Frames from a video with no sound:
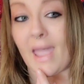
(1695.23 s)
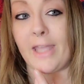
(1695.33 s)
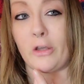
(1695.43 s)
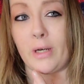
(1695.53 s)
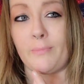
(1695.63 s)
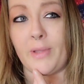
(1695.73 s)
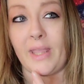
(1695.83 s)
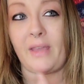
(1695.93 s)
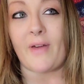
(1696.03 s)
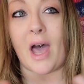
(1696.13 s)
I couldn't
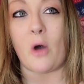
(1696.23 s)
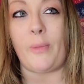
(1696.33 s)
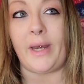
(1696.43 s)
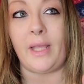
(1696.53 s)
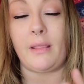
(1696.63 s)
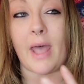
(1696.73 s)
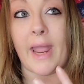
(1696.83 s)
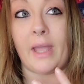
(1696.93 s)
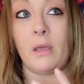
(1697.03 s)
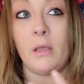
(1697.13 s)
believe how many,
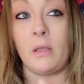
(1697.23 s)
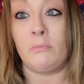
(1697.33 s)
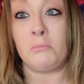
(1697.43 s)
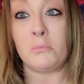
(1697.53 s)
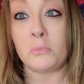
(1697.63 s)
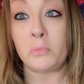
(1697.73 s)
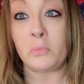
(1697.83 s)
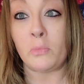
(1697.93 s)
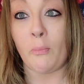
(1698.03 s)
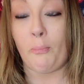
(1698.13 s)
like,
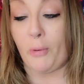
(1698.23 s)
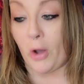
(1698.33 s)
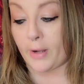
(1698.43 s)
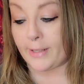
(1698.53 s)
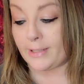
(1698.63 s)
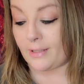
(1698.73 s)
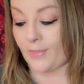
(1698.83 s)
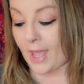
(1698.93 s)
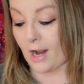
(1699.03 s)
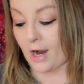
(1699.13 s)
books
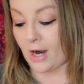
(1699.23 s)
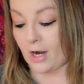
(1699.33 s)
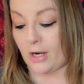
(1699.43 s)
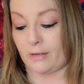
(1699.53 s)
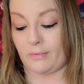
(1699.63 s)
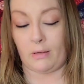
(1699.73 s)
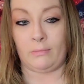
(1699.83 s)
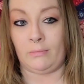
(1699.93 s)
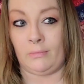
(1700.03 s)
that are